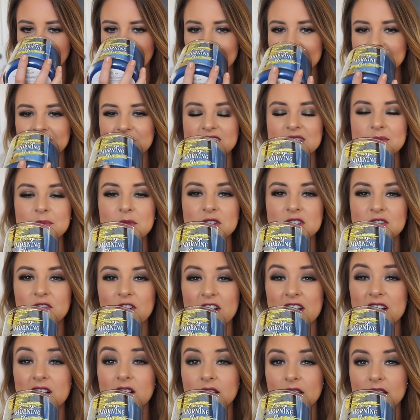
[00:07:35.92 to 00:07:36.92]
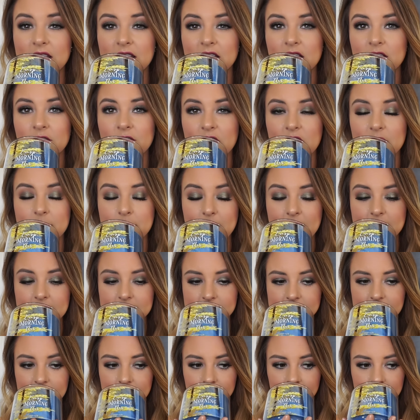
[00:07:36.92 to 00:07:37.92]
It just smells very clean, very
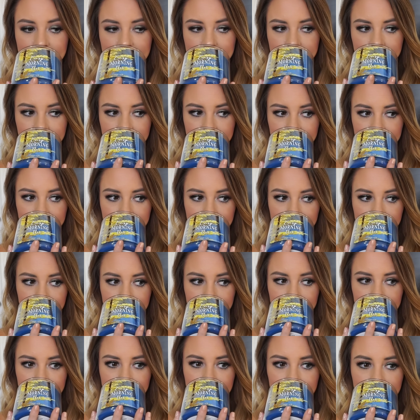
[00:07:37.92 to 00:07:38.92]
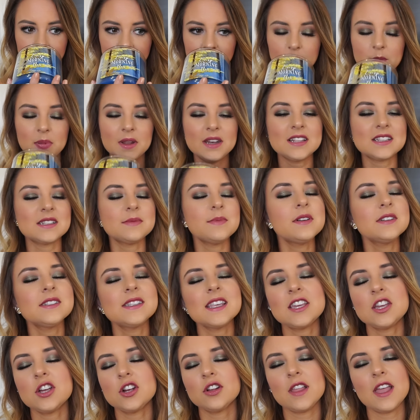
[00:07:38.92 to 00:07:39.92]
masculine. But it smells
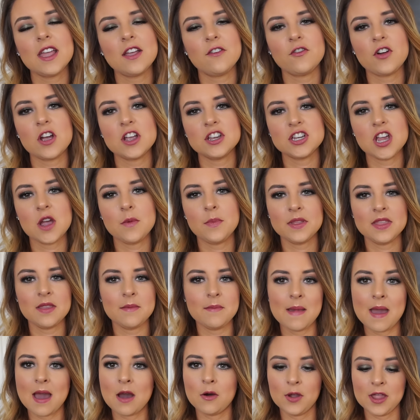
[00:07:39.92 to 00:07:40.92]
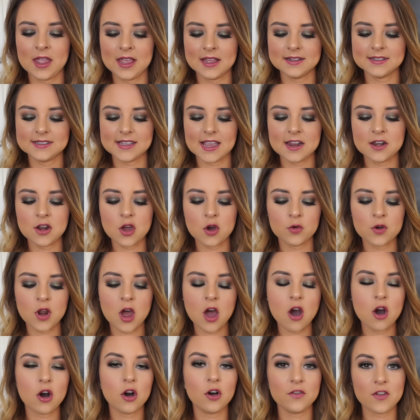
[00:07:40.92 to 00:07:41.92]
like you're like fresh up in the mountains. I know
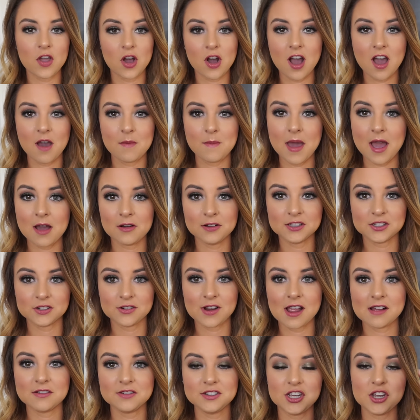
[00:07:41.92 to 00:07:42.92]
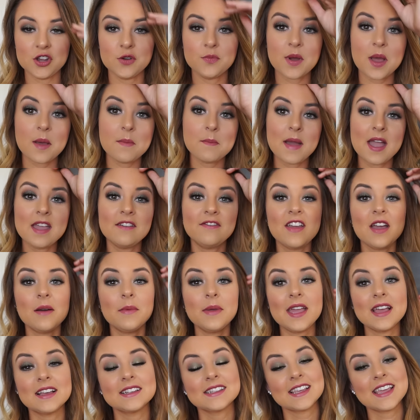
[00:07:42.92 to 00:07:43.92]
not all of y'all have mountains around you, but my
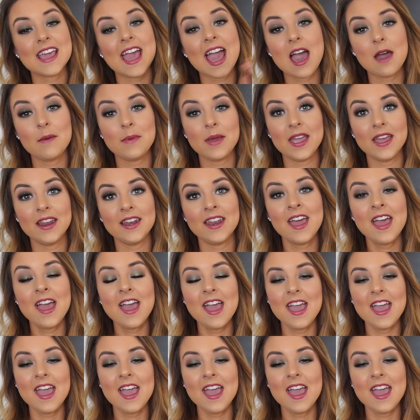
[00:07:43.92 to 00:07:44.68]
family has a cabin